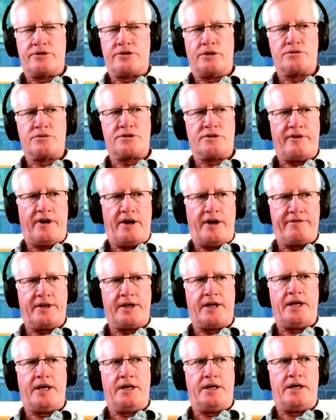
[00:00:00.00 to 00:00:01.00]
Surviving
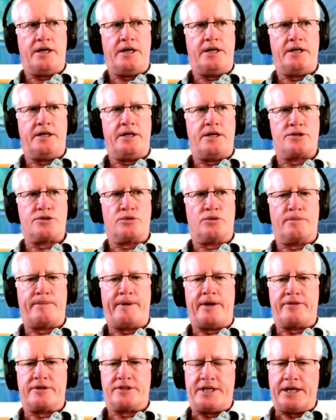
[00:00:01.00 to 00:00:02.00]
AI is all about
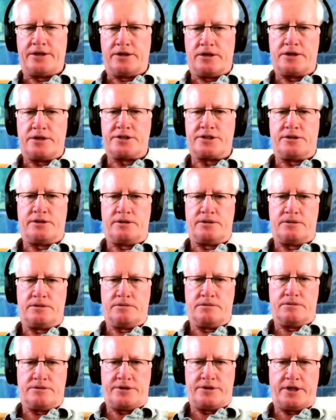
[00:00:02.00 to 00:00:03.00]
the technological
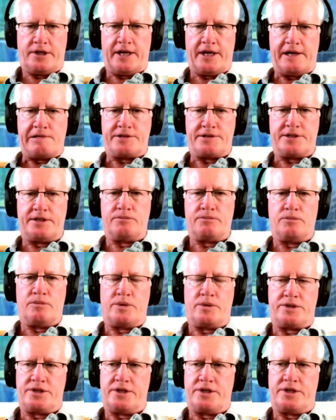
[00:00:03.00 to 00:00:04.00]
singularity,
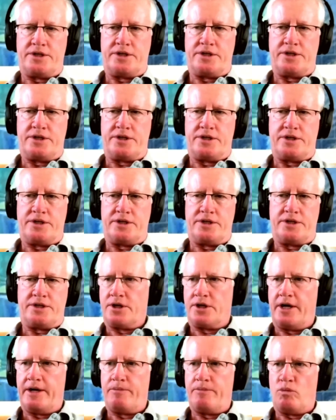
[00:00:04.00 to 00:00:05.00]
which is the
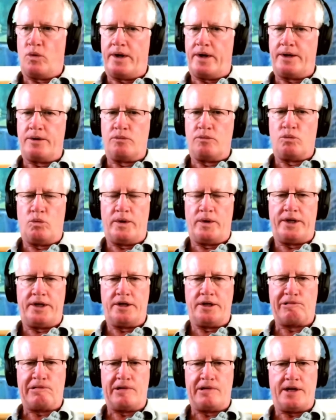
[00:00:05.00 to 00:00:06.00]
time when we
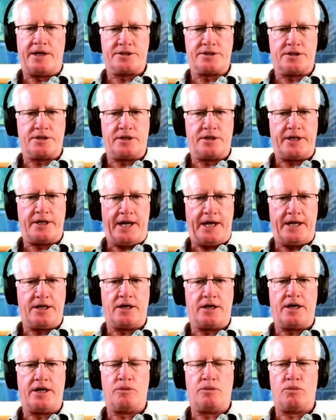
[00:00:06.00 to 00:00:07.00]
create an
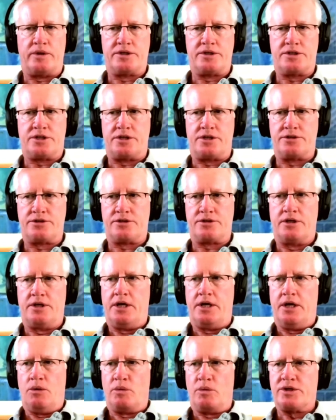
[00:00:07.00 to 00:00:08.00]
AI which has
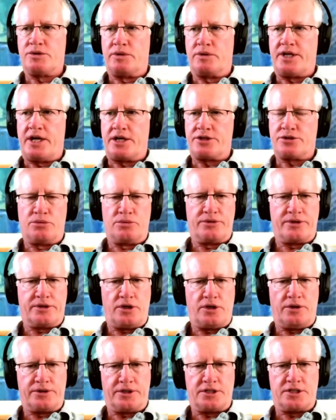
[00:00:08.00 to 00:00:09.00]
all the
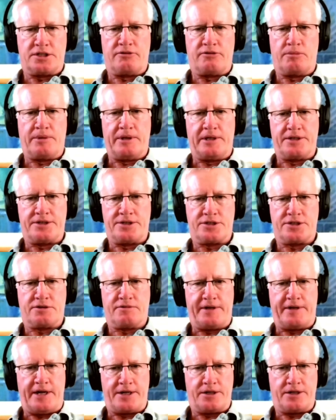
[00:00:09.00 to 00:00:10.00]
cognitive abilities of an
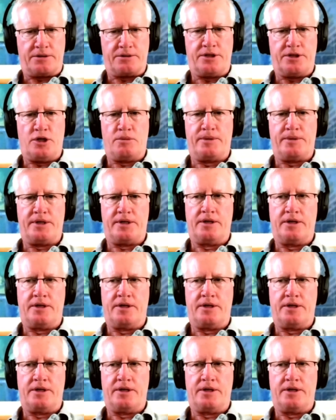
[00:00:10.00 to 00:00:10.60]
adult human.